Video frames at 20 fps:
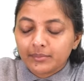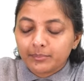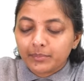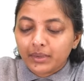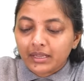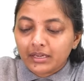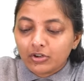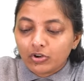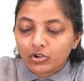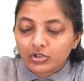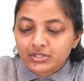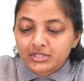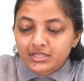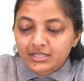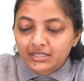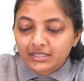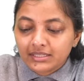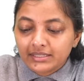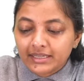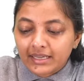
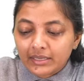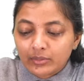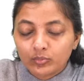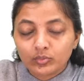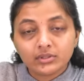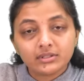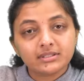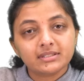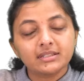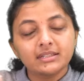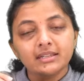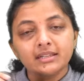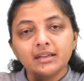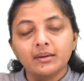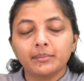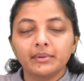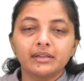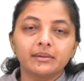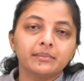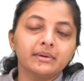Biological Diversity
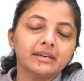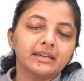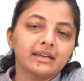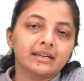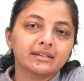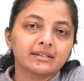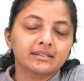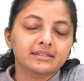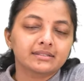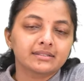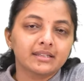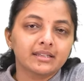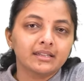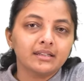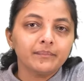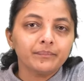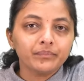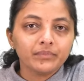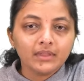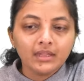Amendment Act is there.